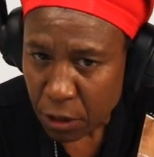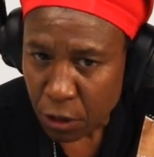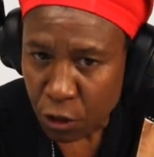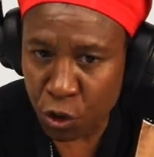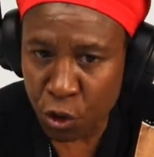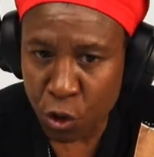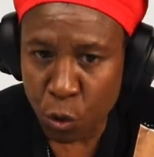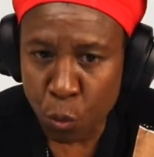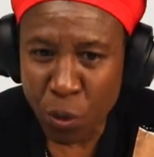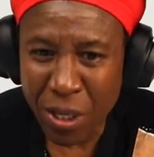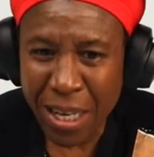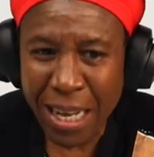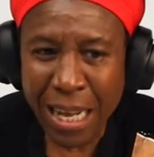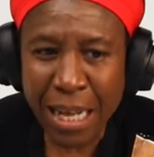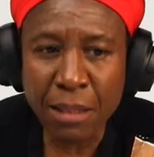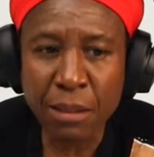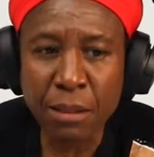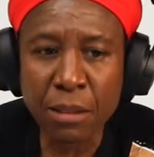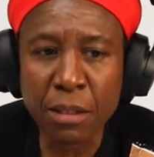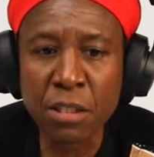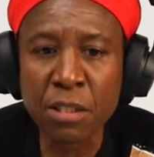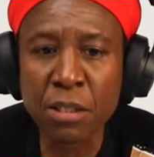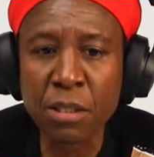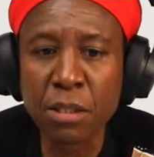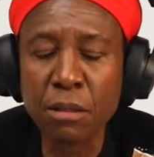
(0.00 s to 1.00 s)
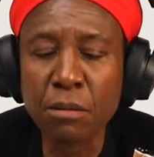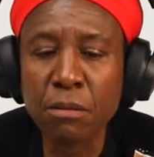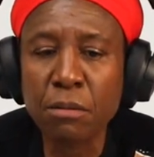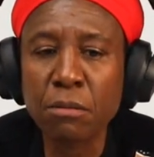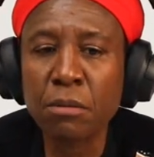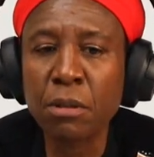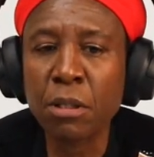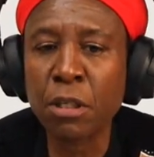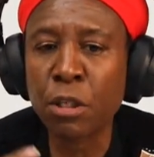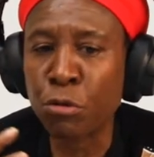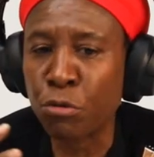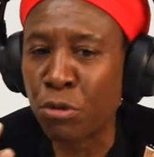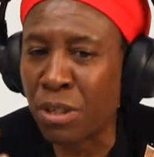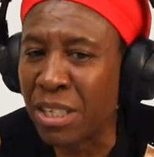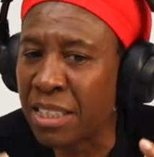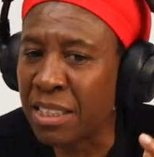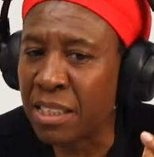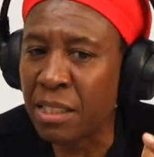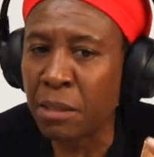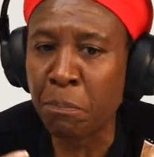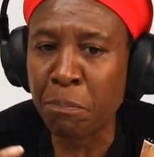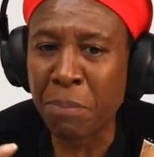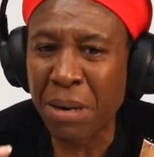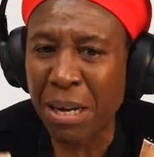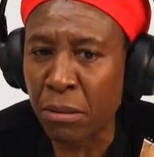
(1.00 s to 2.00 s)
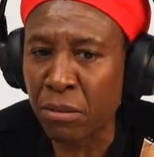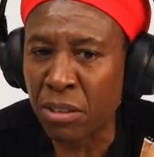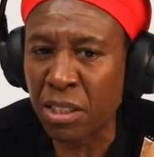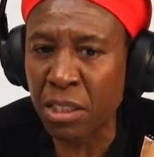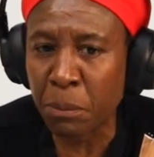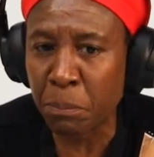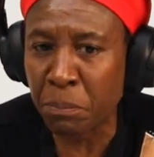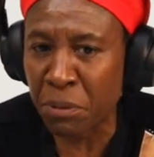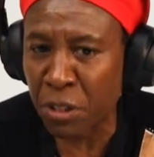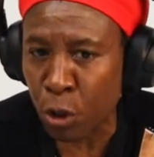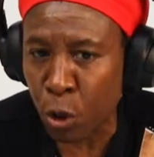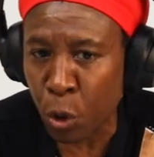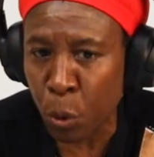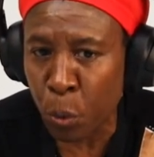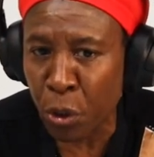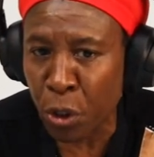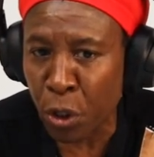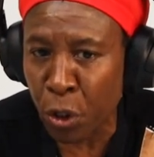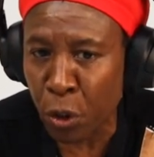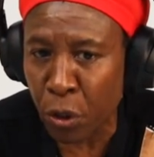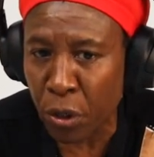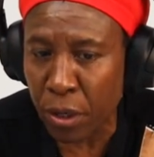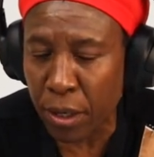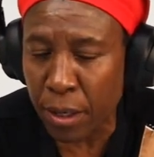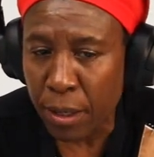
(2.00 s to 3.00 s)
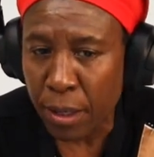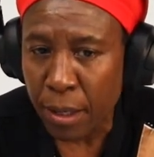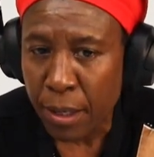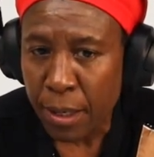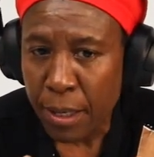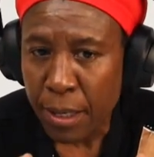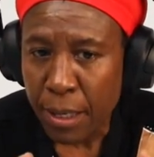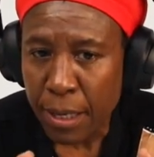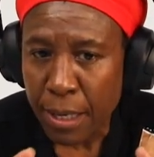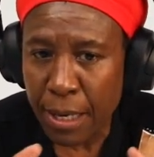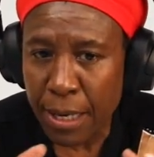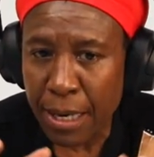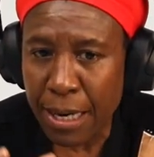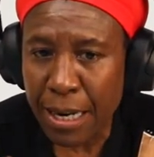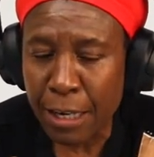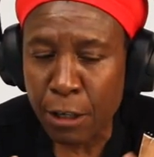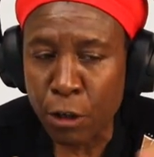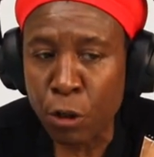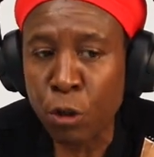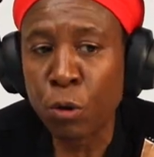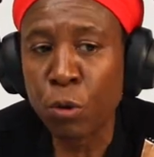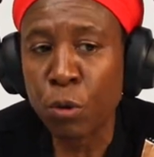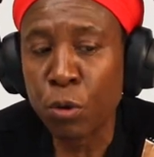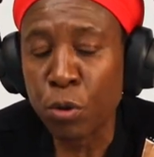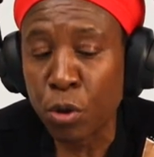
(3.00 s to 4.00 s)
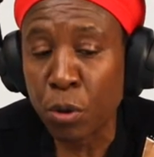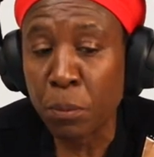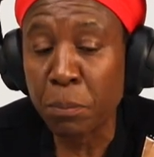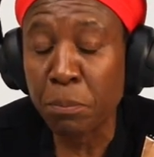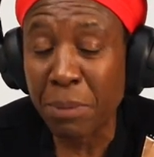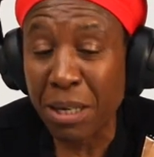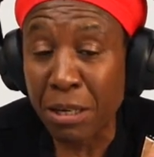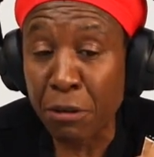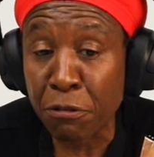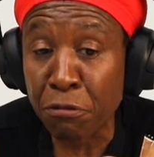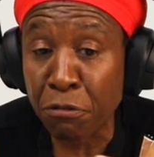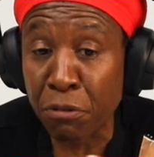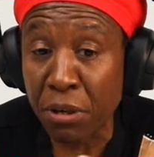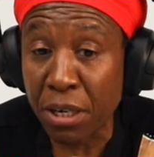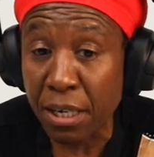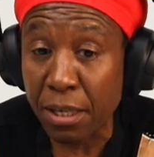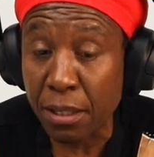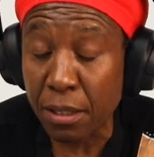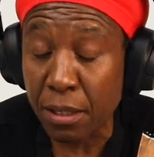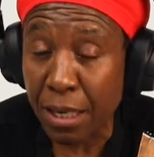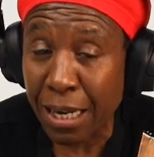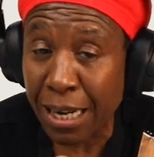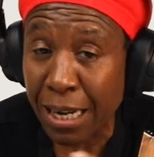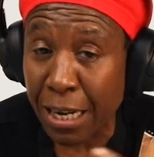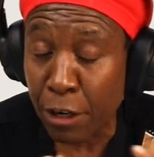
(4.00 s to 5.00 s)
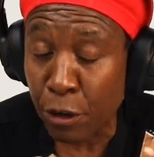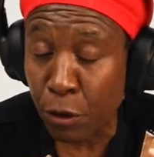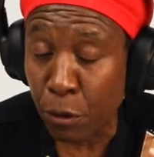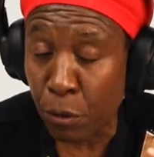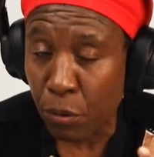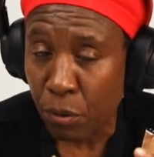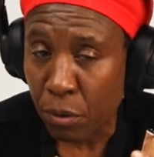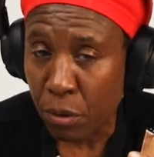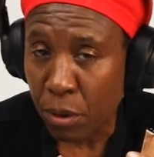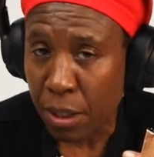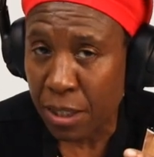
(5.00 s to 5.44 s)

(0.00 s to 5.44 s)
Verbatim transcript: So we had this crazy bouncy beat going on, and I called up my friend Ayo.